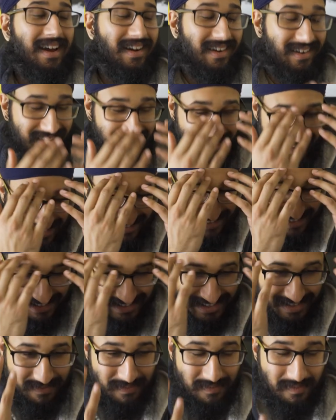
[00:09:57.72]
Uh, it
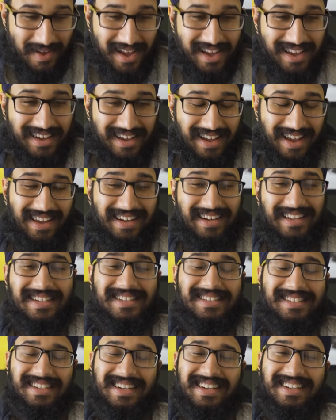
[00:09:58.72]
doesn't make any
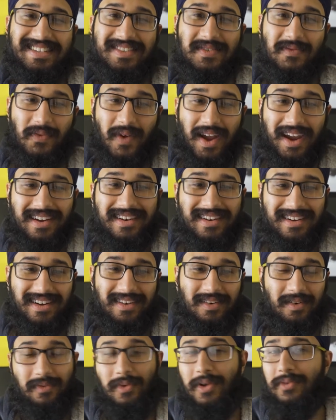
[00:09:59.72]
sense.
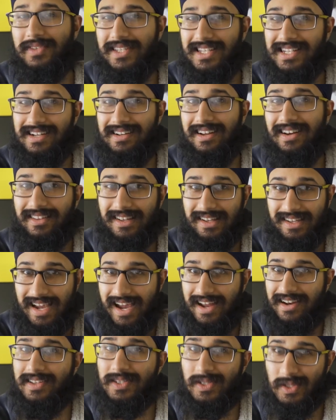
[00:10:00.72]
Vader, we've seen in other
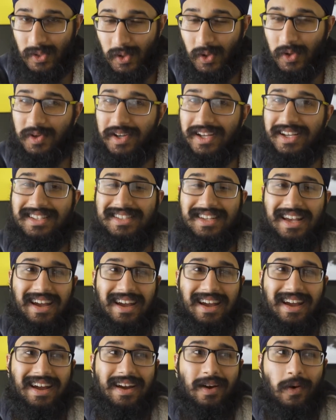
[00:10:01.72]
canon stories,
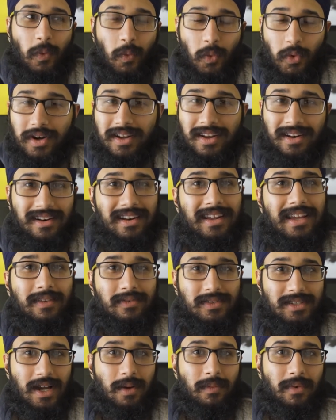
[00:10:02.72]
wouldn't leave
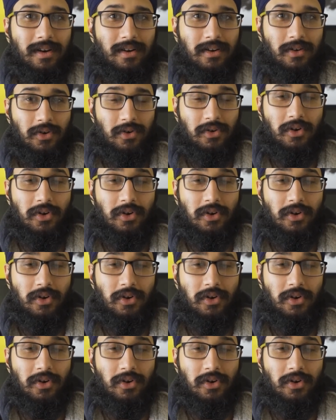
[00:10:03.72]
someone who